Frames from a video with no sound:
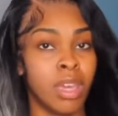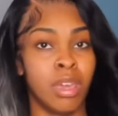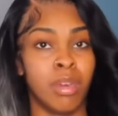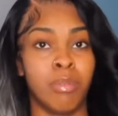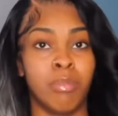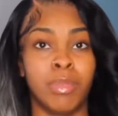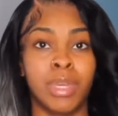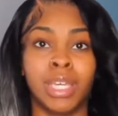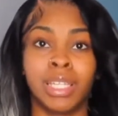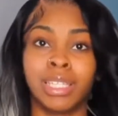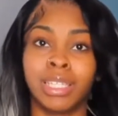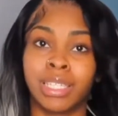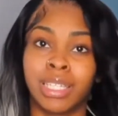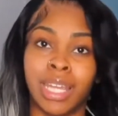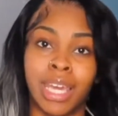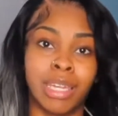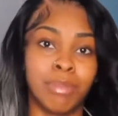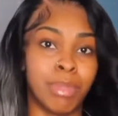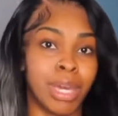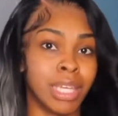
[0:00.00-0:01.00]
me and Lil
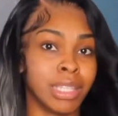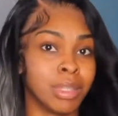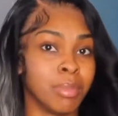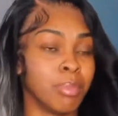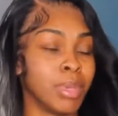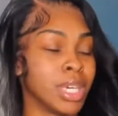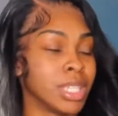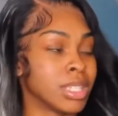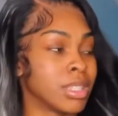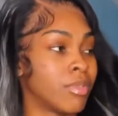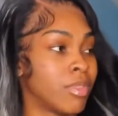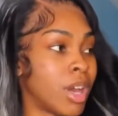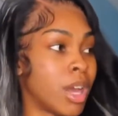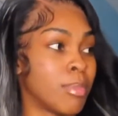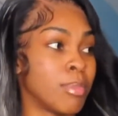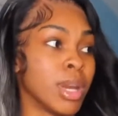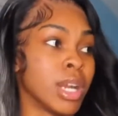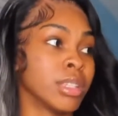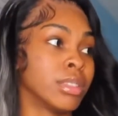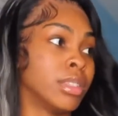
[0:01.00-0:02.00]
Nay made the best of our
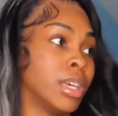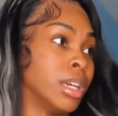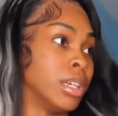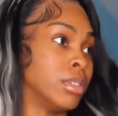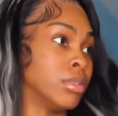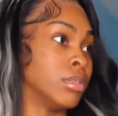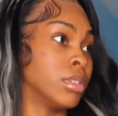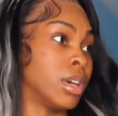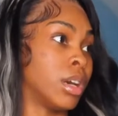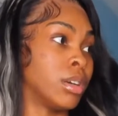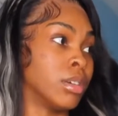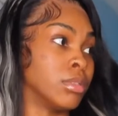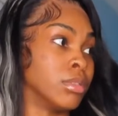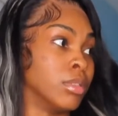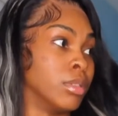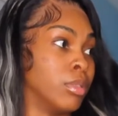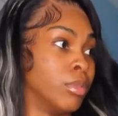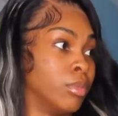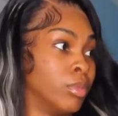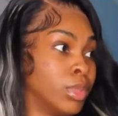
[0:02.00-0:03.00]
birthday, you know,
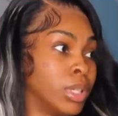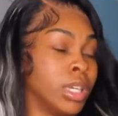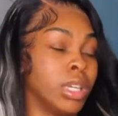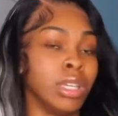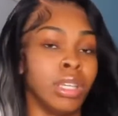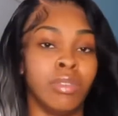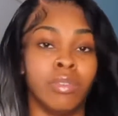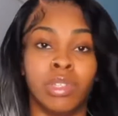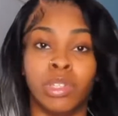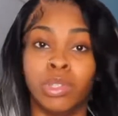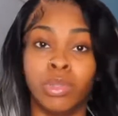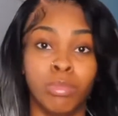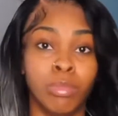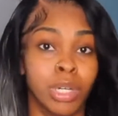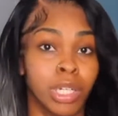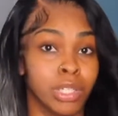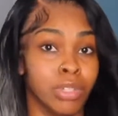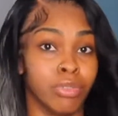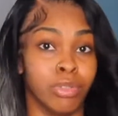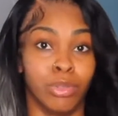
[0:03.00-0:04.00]
and we didn't even do
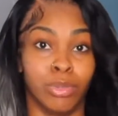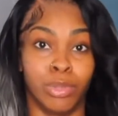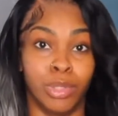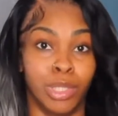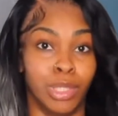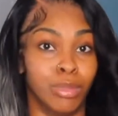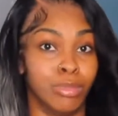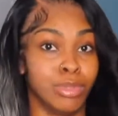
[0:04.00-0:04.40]
much for real.